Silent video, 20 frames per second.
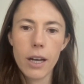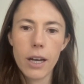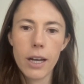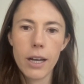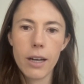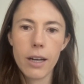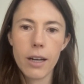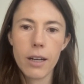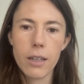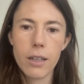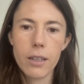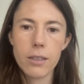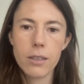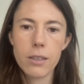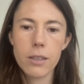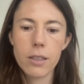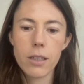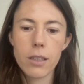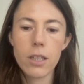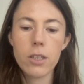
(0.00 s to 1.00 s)

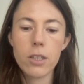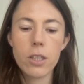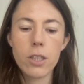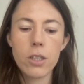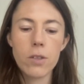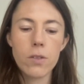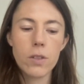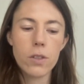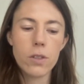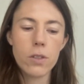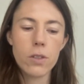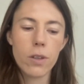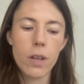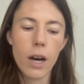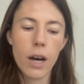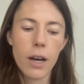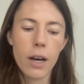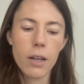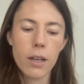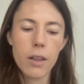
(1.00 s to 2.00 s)
and continued to do
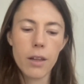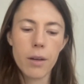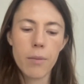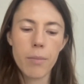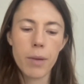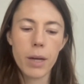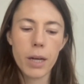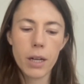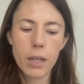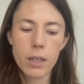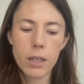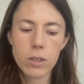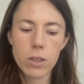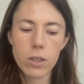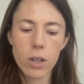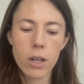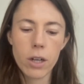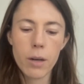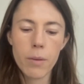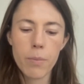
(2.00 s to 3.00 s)
that. And then my next
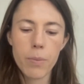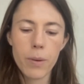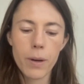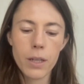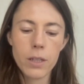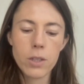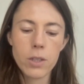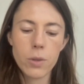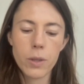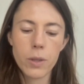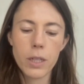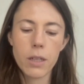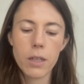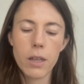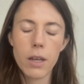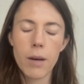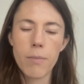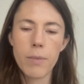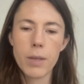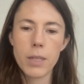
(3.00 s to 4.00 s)
startup, I joined
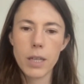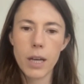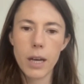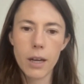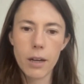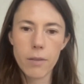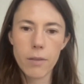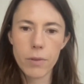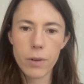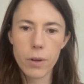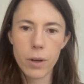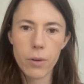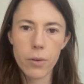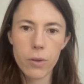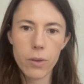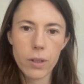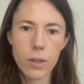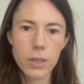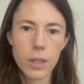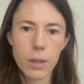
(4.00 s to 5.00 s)
them as a head of
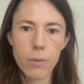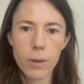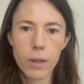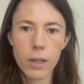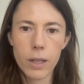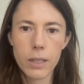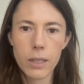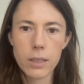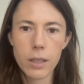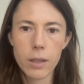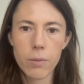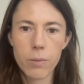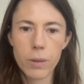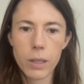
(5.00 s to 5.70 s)
growth because I realized